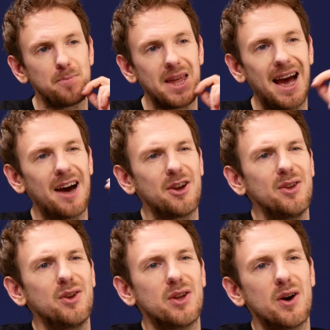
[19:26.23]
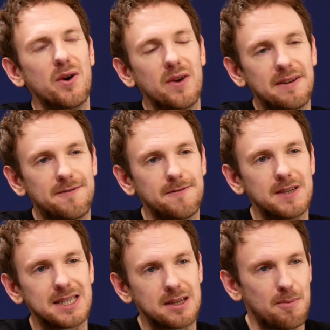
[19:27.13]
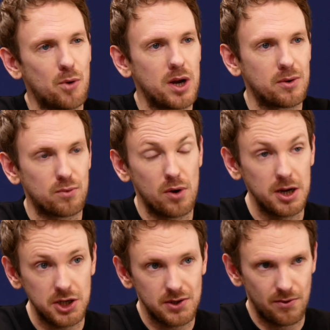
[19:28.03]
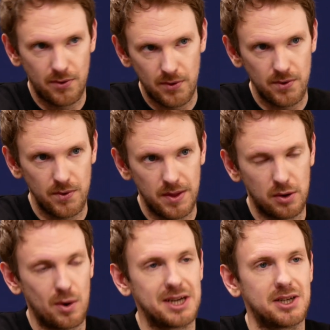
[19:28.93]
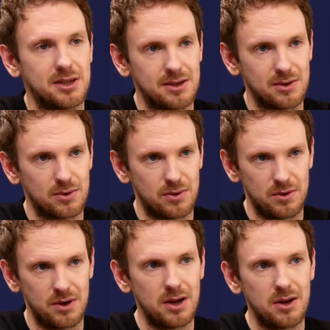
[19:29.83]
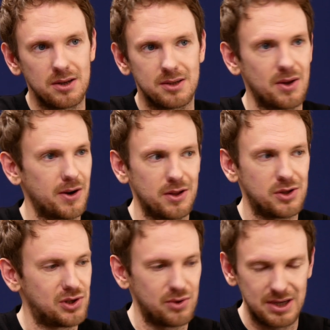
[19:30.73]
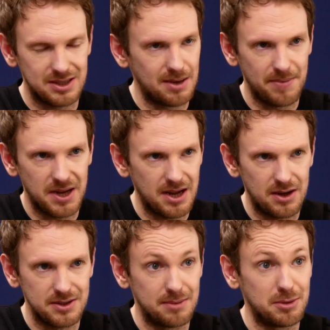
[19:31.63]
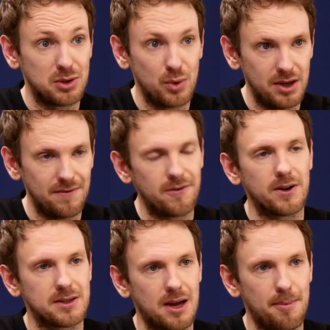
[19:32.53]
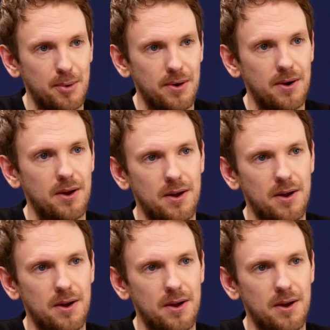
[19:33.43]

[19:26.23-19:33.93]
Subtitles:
How do you know if someone rushed through the questions or started doing something else in between, for example?